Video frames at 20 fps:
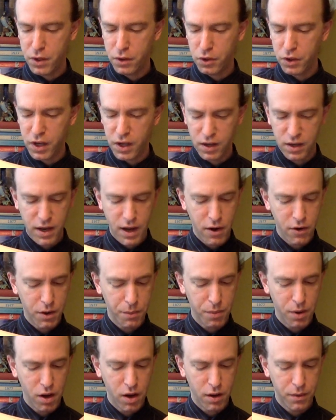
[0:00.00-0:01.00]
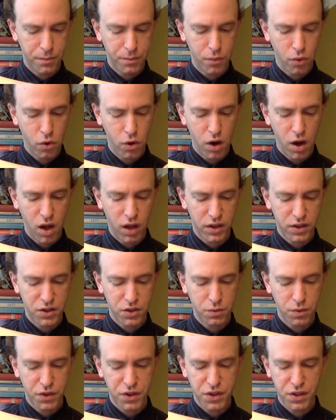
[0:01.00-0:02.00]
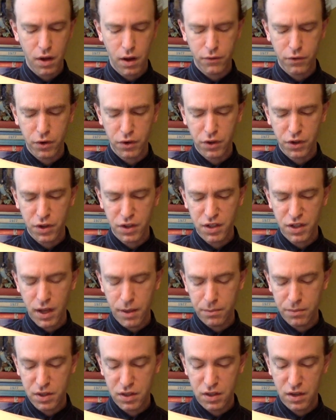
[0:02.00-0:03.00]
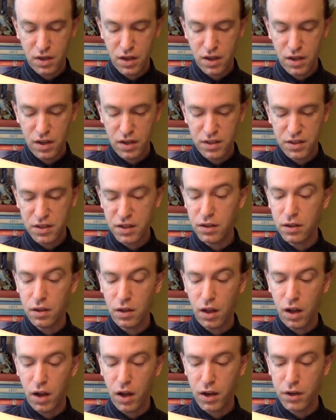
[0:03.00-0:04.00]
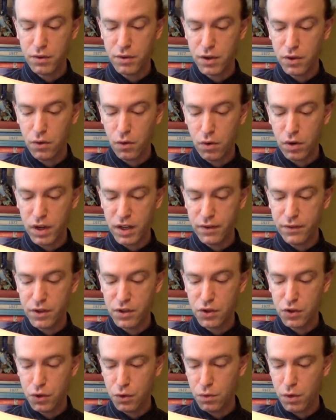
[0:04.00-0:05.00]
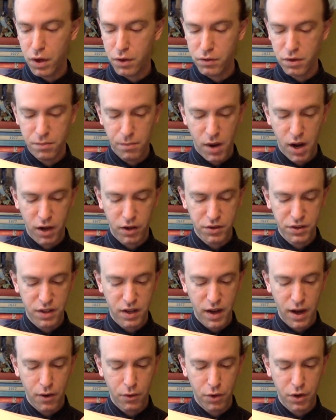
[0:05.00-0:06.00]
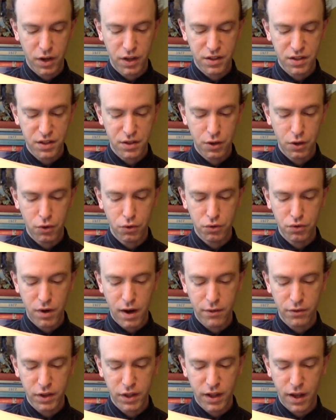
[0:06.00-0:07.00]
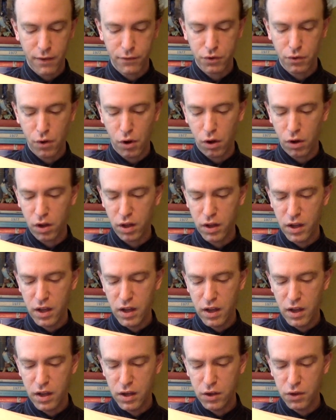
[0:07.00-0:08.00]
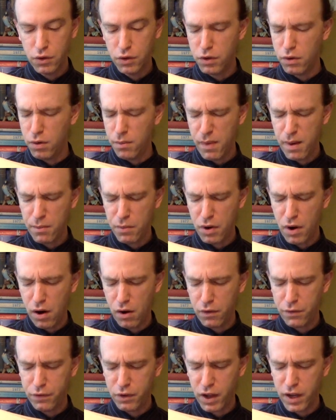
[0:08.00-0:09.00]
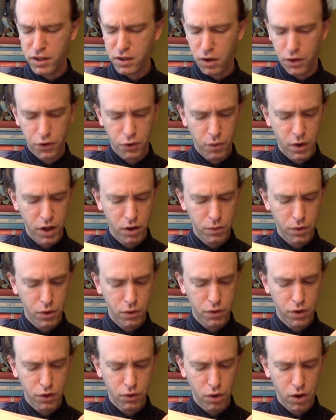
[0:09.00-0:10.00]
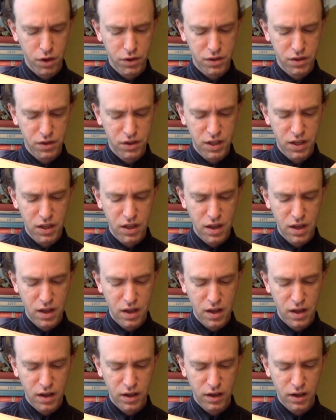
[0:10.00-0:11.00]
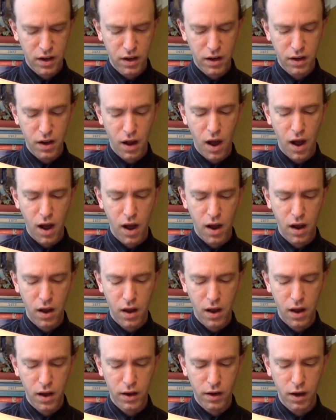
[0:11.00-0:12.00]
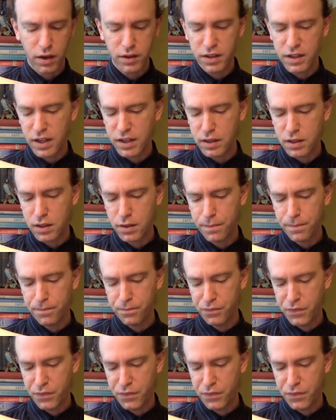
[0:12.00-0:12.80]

looking down upon poor us with sovereign contempt. Still 100 or even 200 miles an hour is slow traveling after all. Do you remember our flight on the railroad across the Canada continent?